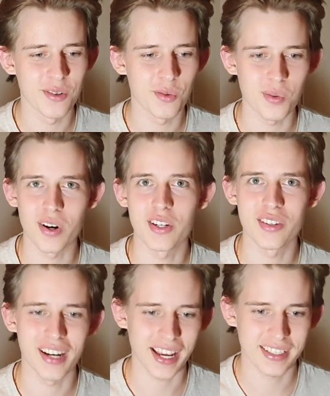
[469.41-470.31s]

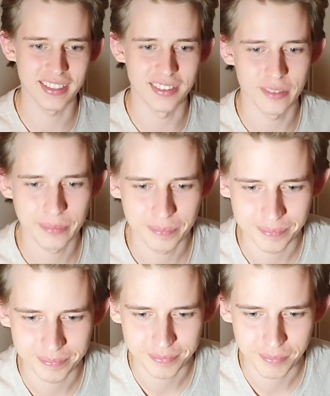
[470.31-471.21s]
Russian accent.
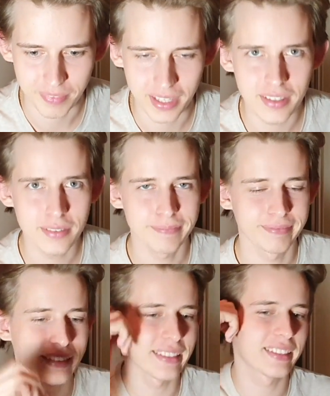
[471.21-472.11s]
Okay,
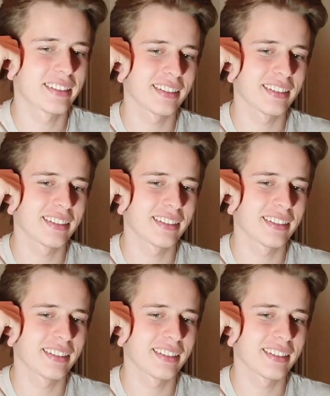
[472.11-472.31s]
let's